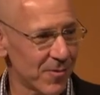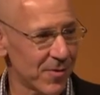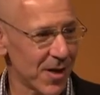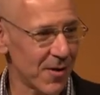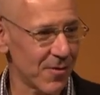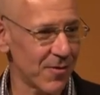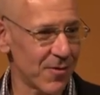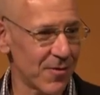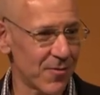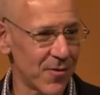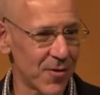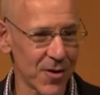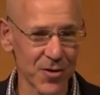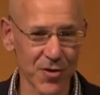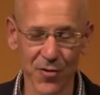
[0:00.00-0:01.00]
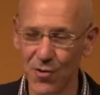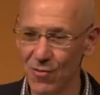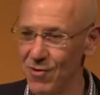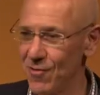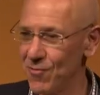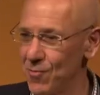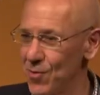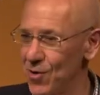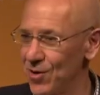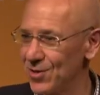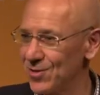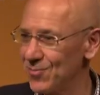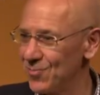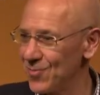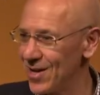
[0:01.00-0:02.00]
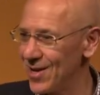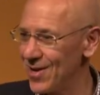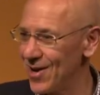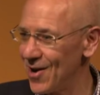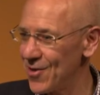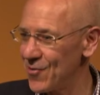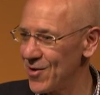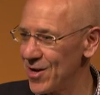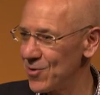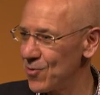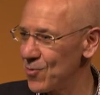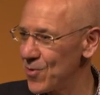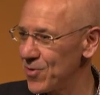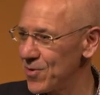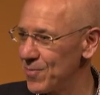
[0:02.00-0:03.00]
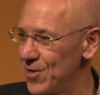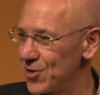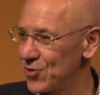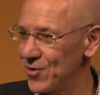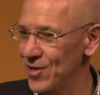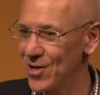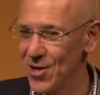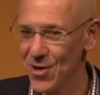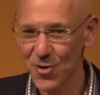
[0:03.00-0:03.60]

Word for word: Now, for those of you who ever worked either in or with the military,